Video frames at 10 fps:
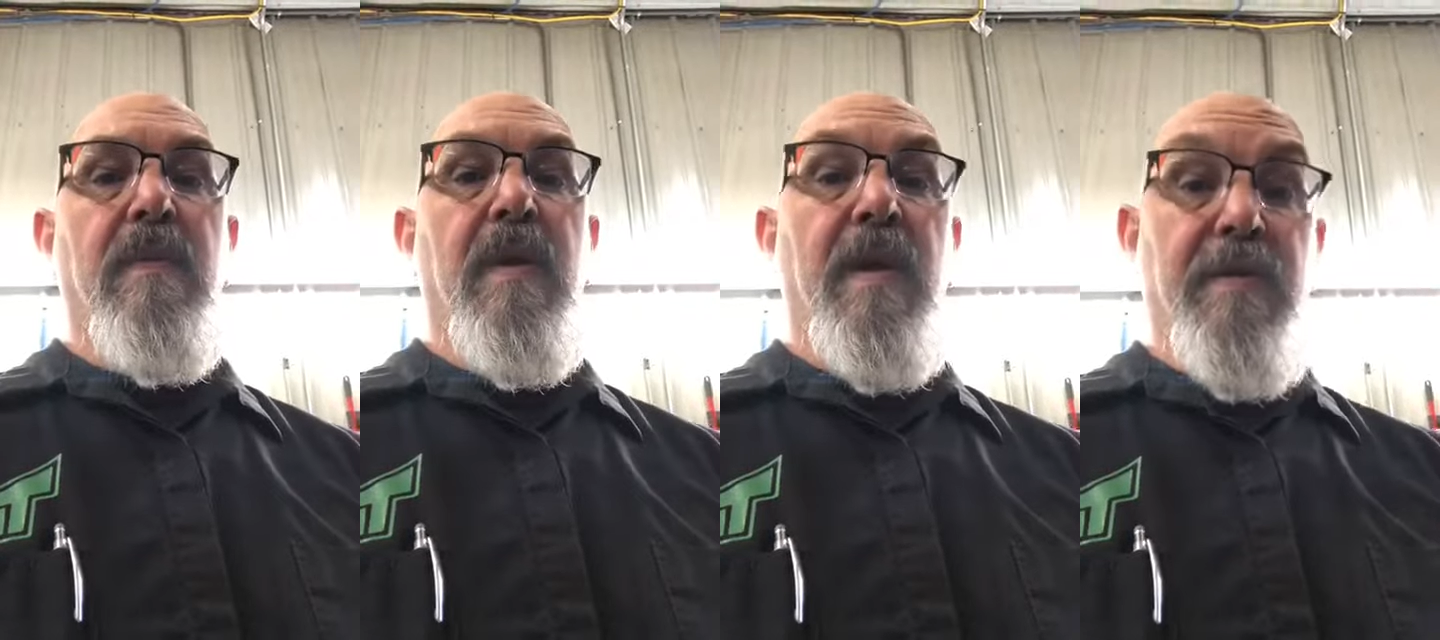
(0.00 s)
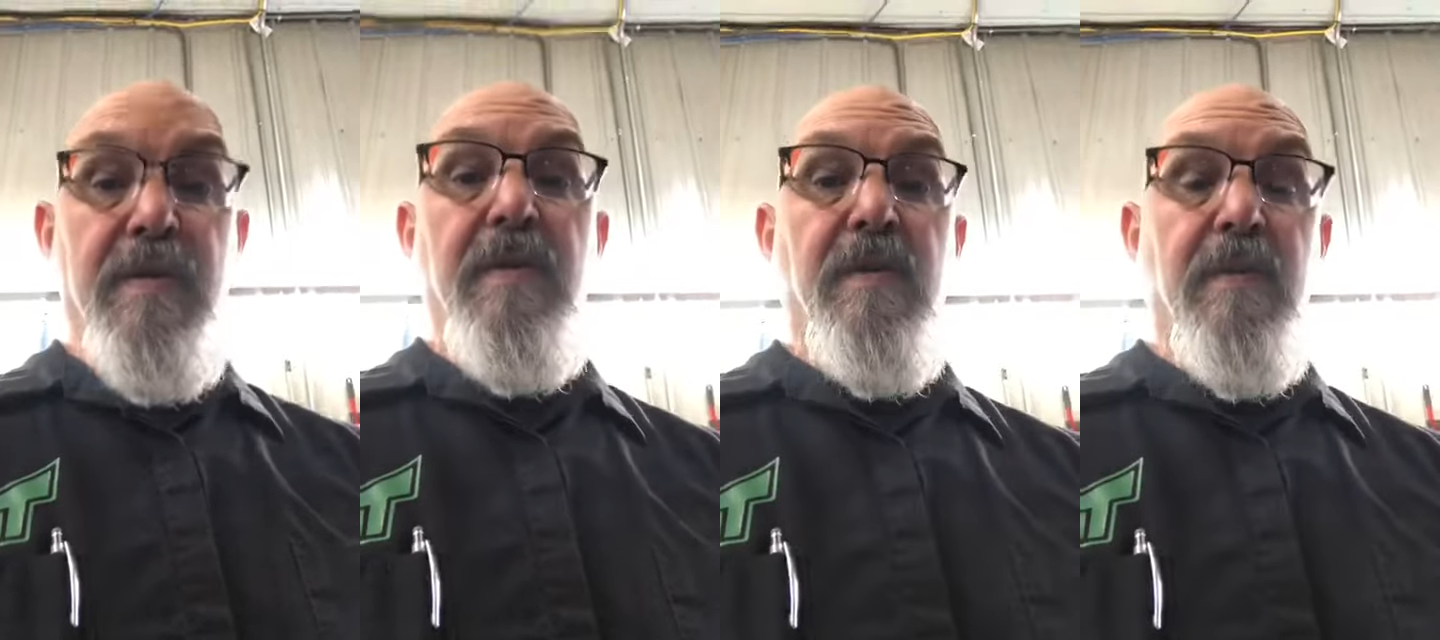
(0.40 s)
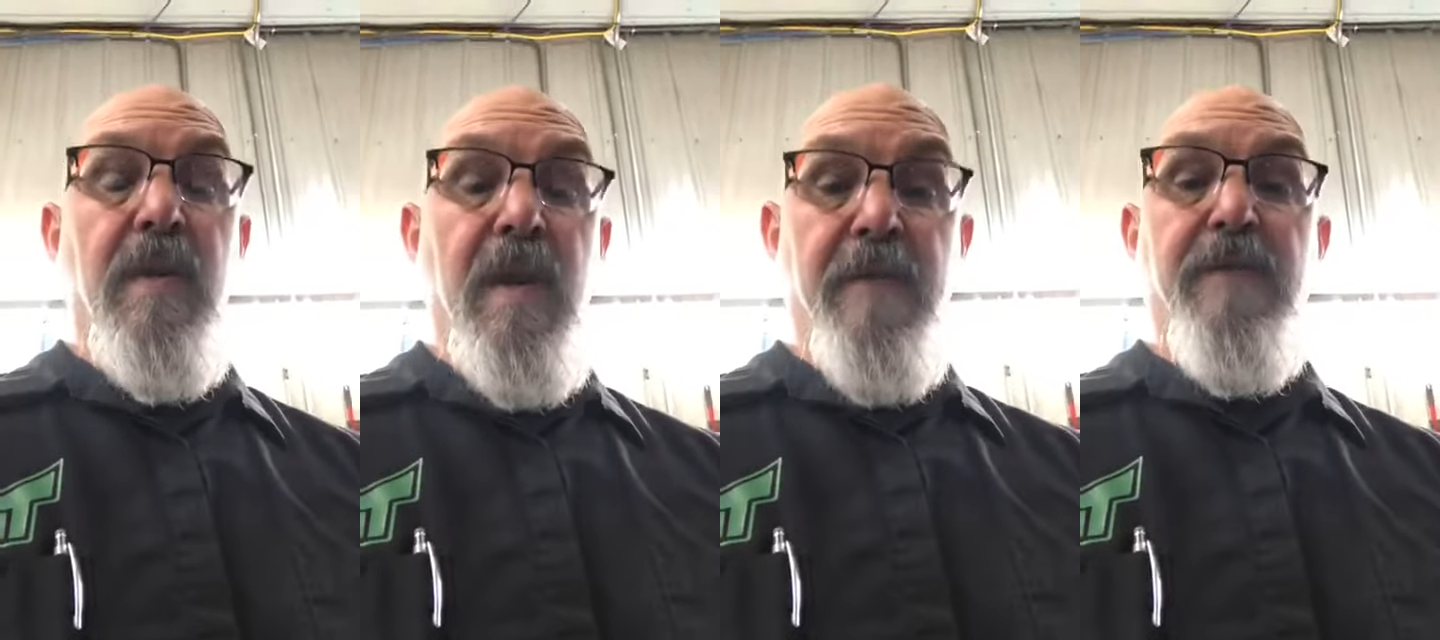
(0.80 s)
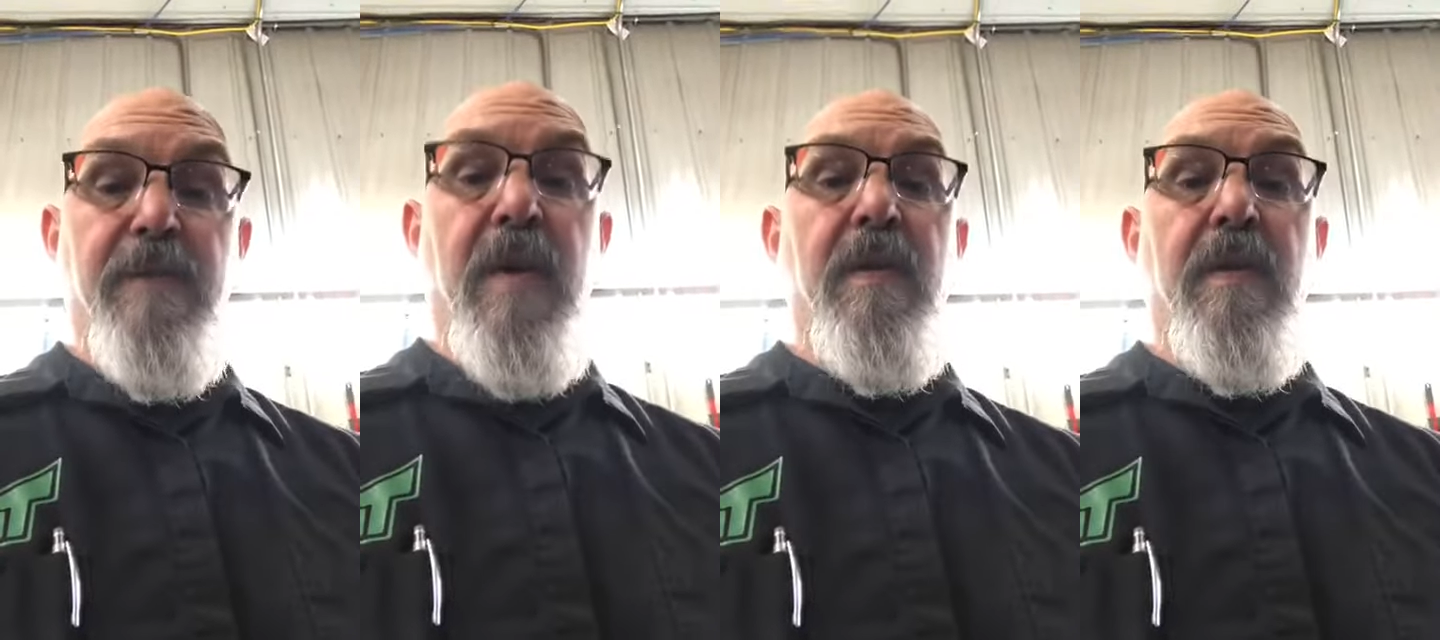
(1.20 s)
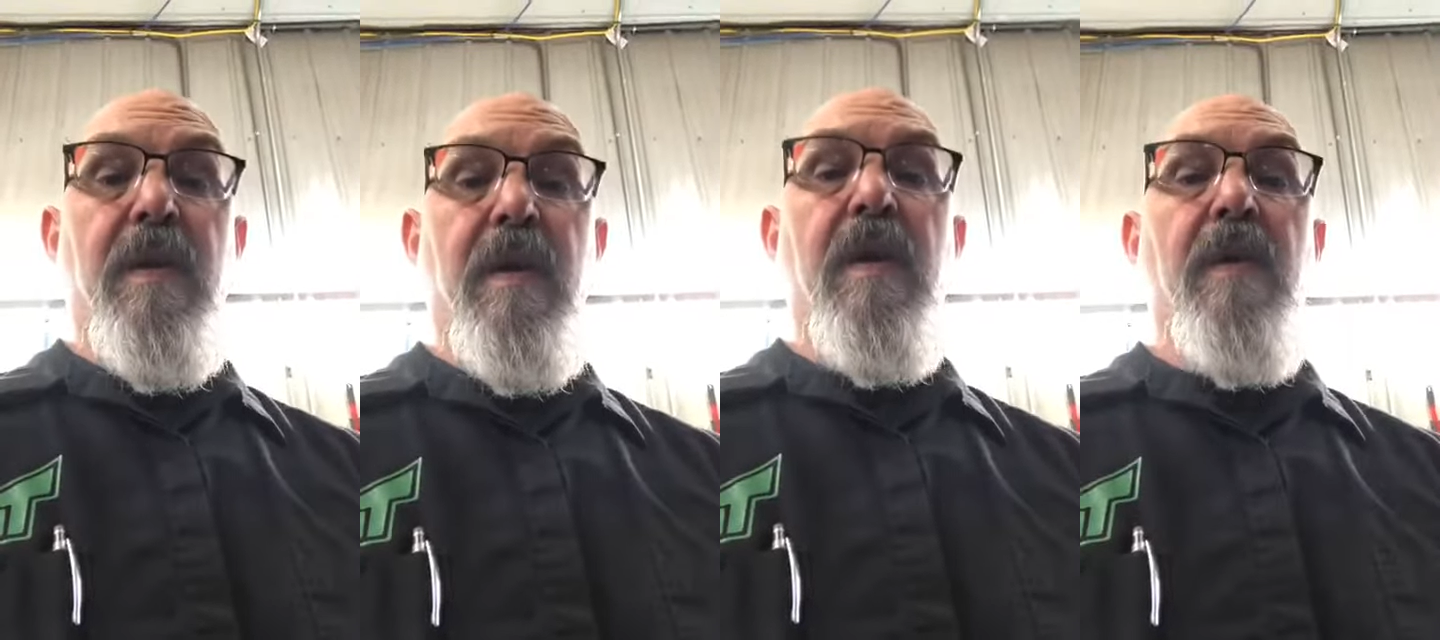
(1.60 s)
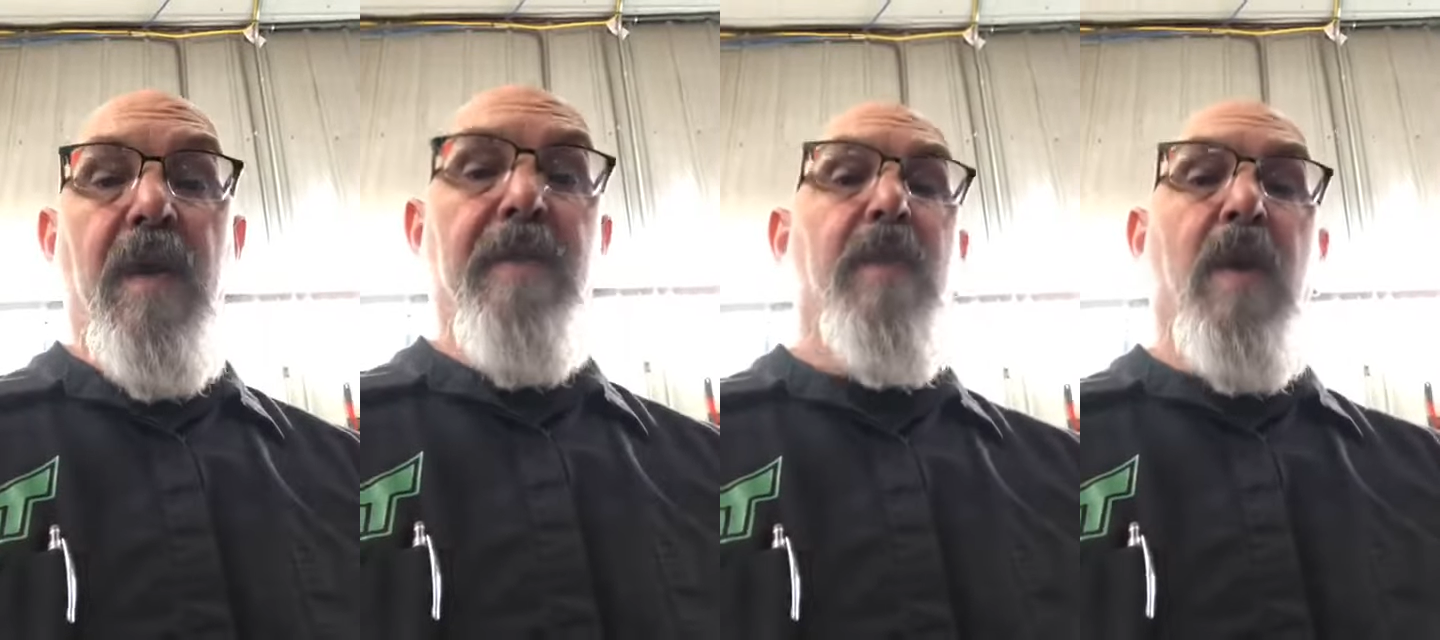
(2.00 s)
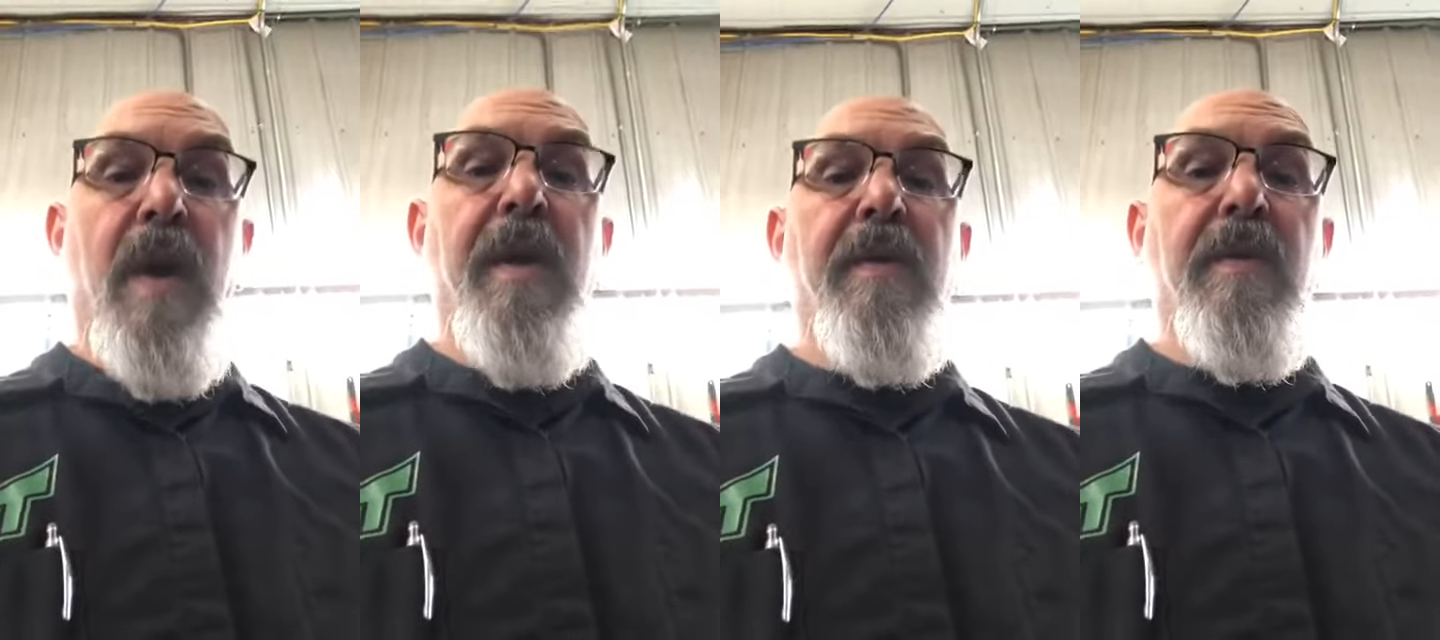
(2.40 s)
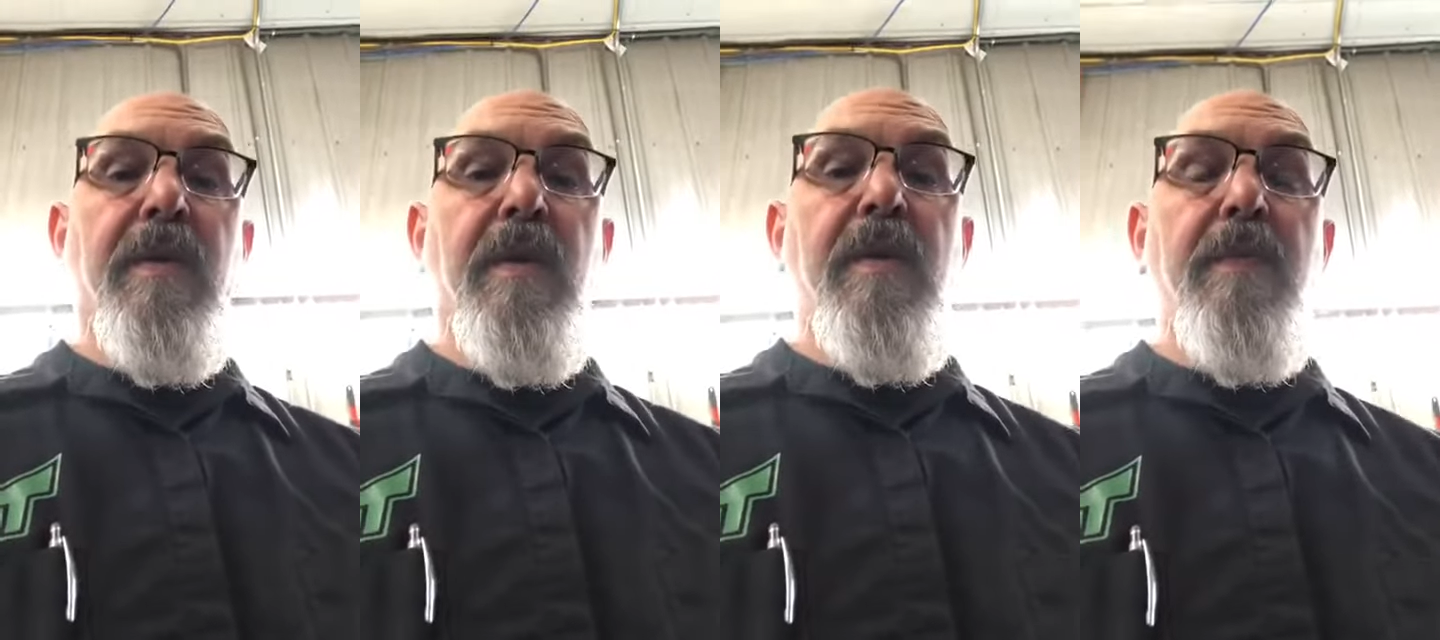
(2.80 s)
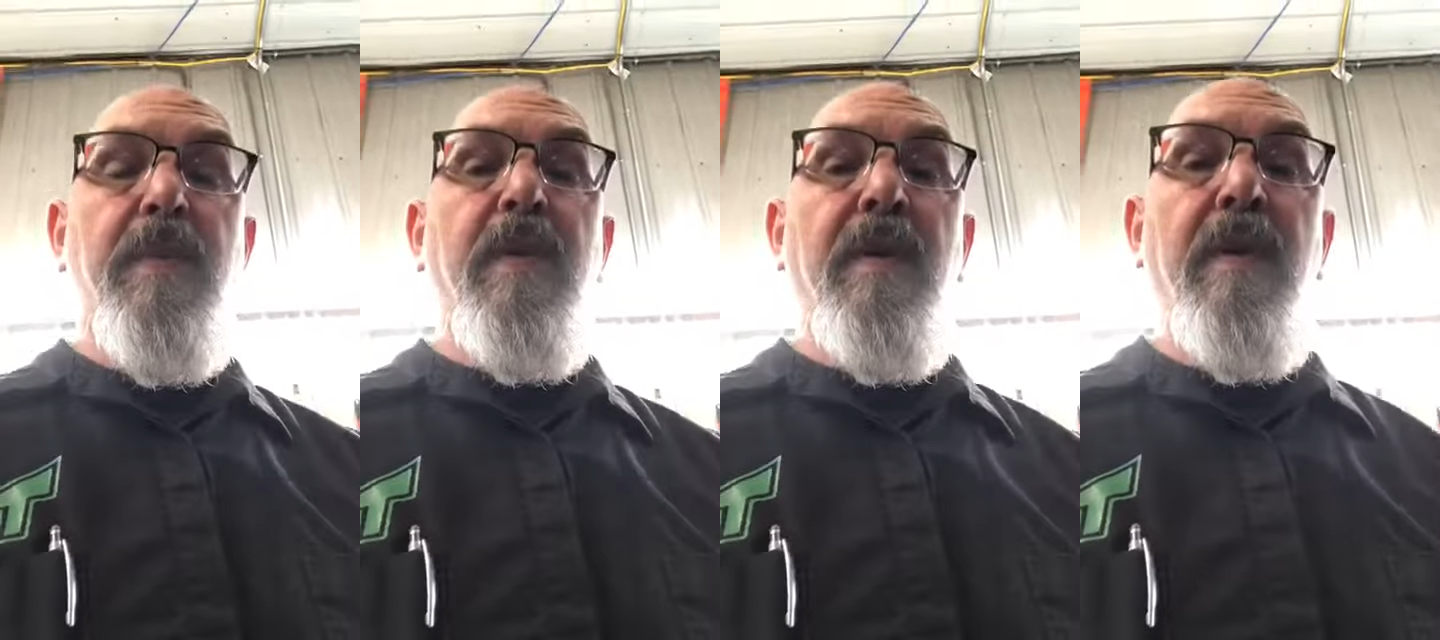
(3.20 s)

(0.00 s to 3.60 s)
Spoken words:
can still, they have farther to go. They have more angle you could put.